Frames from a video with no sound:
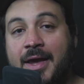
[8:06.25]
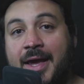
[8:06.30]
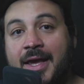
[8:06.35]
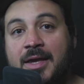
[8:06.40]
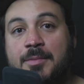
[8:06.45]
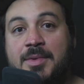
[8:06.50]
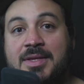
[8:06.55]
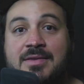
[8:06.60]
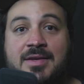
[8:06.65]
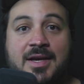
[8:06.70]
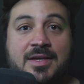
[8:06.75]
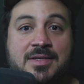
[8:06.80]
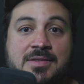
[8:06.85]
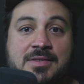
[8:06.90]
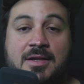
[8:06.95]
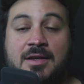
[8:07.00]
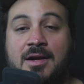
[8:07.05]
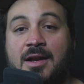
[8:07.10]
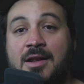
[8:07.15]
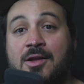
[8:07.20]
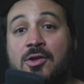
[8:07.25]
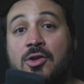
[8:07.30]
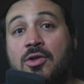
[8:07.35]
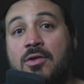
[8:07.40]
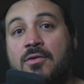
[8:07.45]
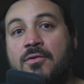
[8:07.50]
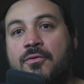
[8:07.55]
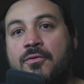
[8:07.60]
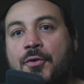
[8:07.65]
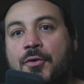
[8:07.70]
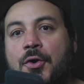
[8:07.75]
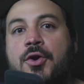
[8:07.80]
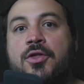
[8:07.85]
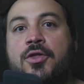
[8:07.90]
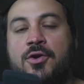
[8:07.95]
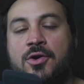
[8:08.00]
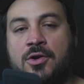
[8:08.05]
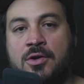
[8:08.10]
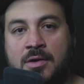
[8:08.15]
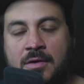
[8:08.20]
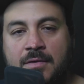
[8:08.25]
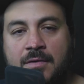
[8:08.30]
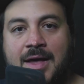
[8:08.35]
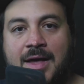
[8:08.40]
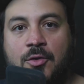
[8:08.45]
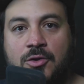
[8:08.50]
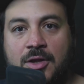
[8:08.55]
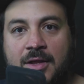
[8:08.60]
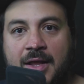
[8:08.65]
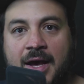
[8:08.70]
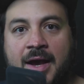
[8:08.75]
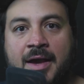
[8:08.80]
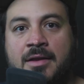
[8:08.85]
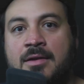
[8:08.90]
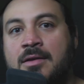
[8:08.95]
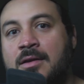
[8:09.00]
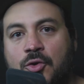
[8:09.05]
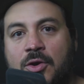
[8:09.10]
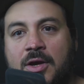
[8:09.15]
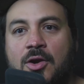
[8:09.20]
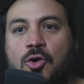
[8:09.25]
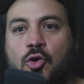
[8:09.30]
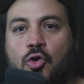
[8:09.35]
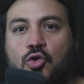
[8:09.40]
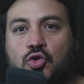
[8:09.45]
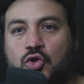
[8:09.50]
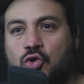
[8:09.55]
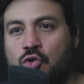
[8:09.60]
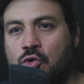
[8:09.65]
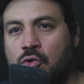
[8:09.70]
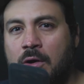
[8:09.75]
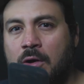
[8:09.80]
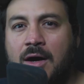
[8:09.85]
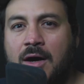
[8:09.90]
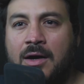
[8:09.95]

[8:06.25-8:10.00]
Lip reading: A/B testing a little further down the line. You can go to